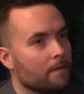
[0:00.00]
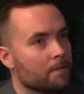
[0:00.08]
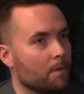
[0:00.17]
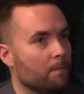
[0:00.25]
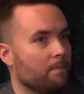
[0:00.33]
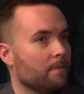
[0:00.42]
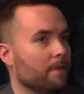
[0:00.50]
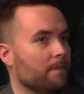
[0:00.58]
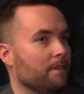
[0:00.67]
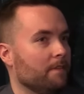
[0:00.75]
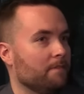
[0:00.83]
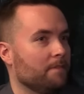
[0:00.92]
So
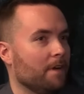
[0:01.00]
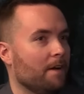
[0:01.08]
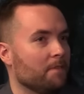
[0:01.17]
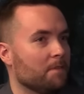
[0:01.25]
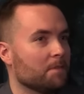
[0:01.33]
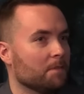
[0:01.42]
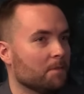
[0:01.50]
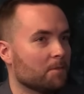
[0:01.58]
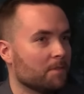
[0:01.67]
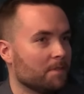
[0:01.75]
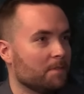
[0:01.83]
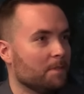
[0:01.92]
the obvious
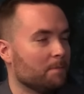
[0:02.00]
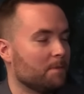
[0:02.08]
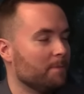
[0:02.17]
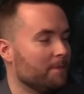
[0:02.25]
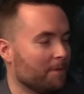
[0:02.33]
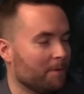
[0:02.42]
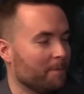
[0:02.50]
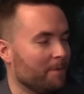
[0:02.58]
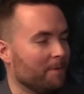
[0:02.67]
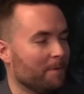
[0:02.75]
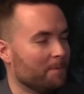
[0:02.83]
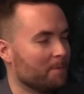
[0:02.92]
solution seems to be tournament
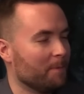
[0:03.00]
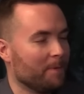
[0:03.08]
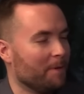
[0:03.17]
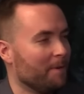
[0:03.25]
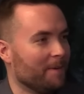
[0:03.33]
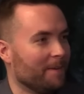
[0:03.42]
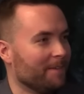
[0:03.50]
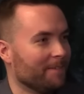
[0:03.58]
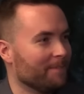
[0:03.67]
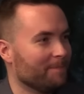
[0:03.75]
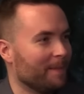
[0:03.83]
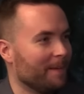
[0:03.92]
realms, but we know you're not
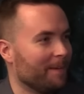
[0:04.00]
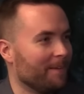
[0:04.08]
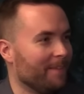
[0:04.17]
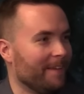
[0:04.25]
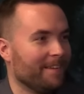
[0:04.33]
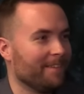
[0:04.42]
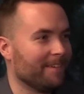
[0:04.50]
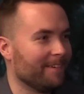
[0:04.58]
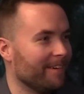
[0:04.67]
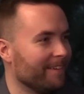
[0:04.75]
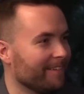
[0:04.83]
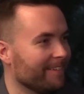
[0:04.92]
planning on that
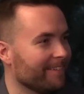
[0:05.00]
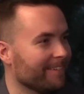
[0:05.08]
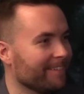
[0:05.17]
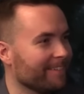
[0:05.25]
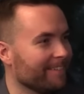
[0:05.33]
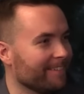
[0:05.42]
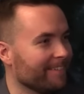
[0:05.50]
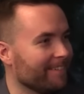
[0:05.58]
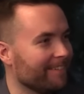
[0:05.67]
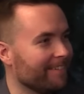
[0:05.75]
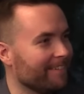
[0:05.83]
either, right?